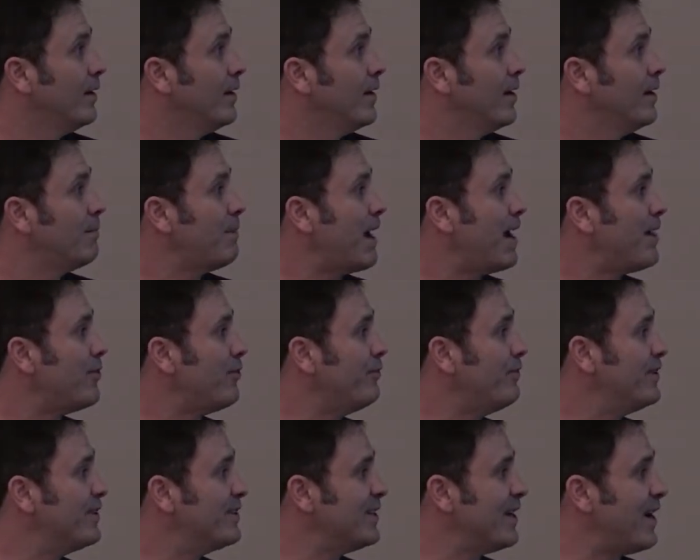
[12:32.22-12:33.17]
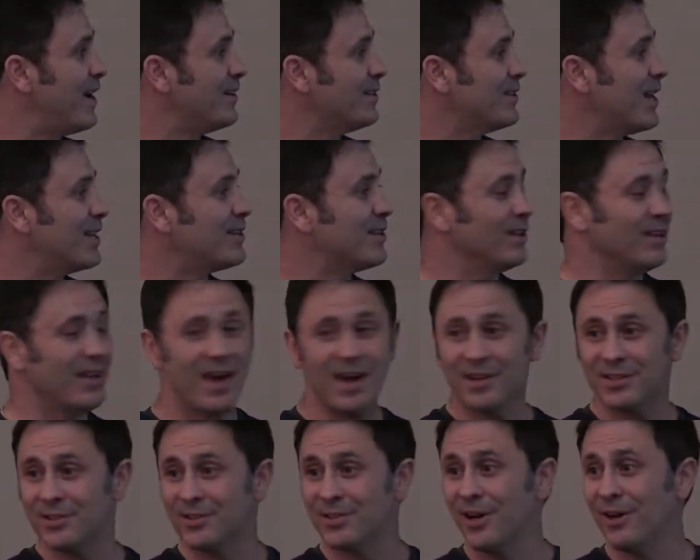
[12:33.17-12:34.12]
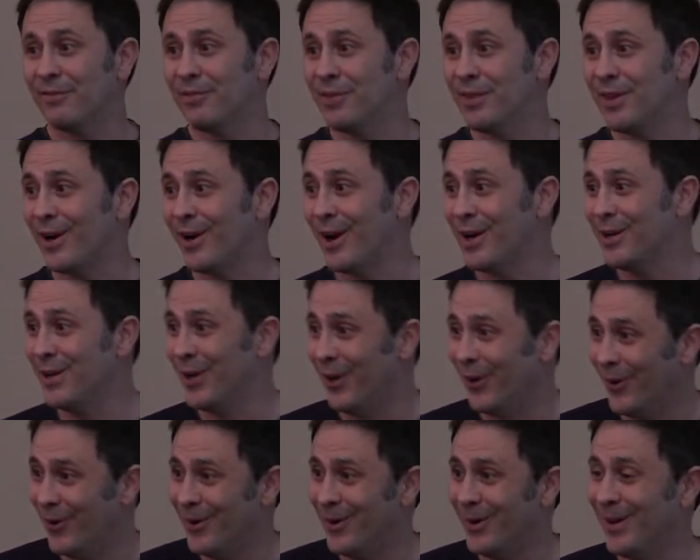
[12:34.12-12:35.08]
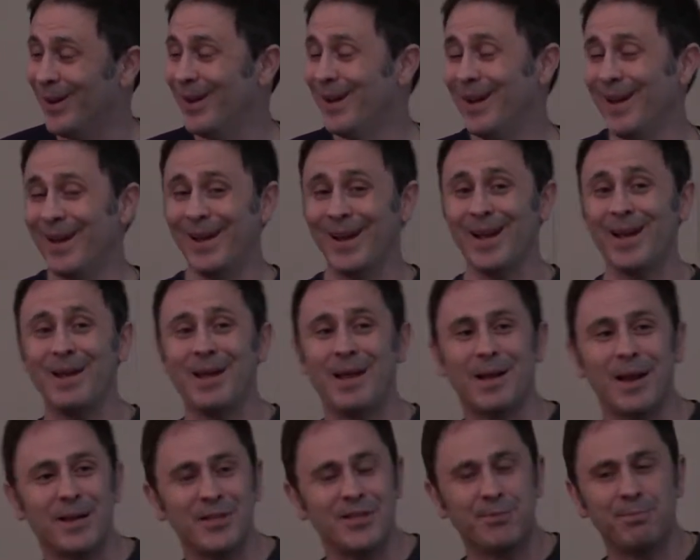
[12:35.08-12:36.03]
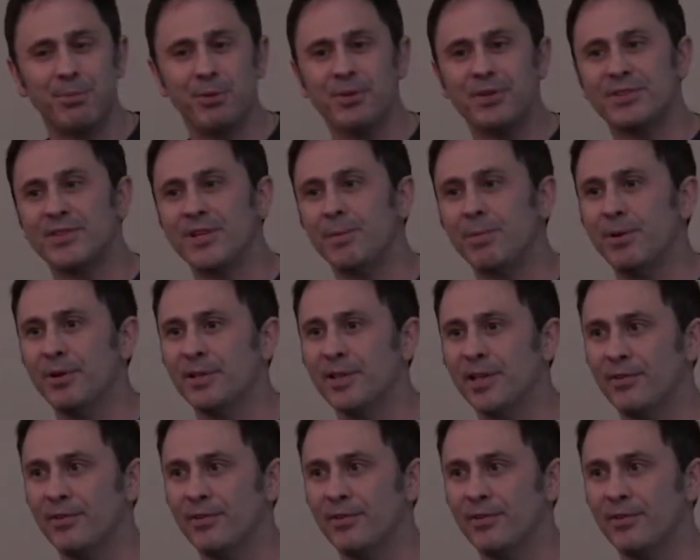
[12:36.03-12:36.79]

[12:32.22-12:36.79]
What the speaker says: Pathophysiology, that's a lot of stuff in there, I know. And I just put this up here to give